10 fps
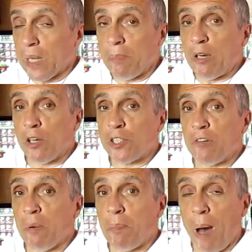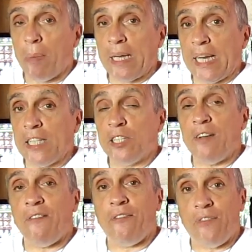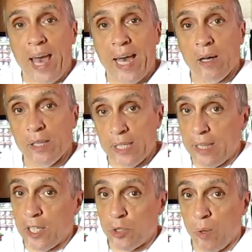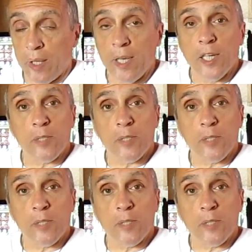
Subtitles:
Because the Republicans failed in this one.